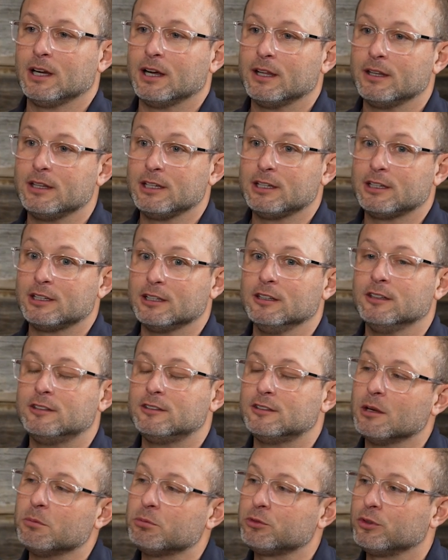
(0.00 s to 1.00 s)
think
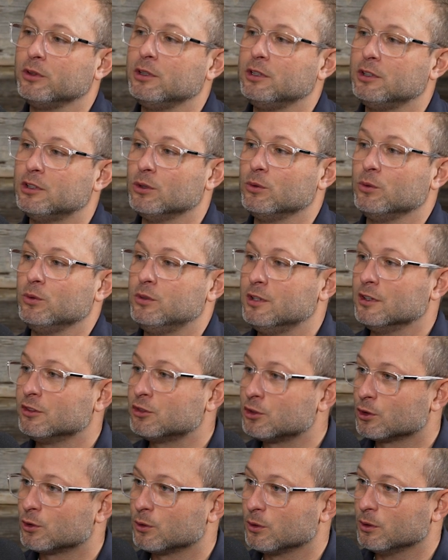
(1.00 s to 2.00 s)
conceptually don't
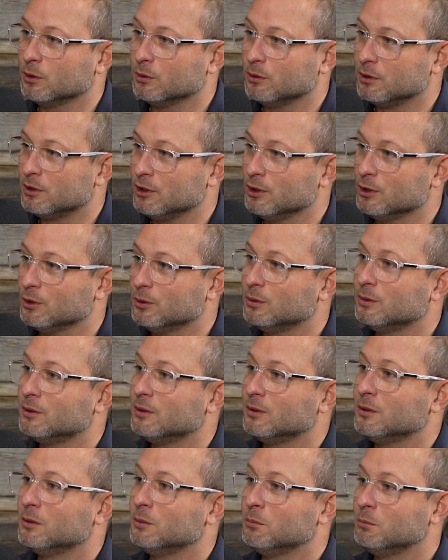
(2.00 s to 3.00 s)
disagree with you,
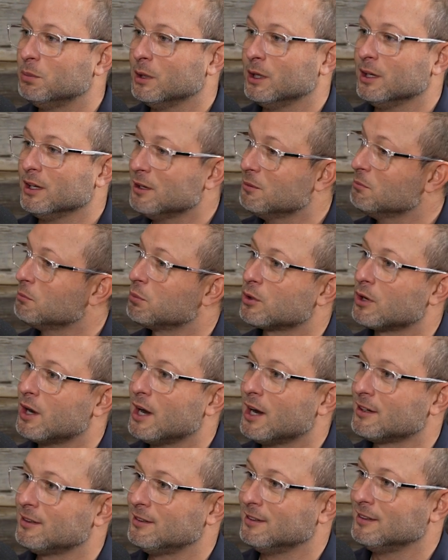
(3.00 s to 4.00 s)
but in
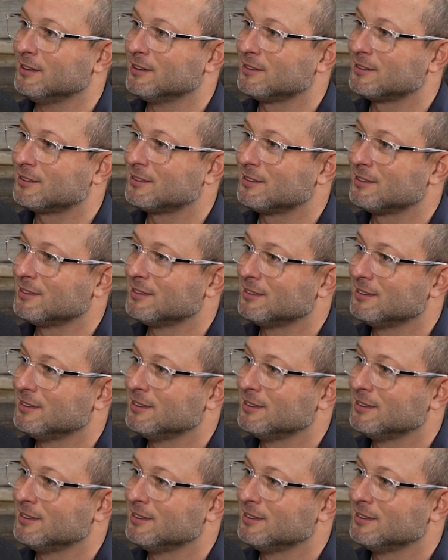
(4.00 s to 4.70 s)
practice,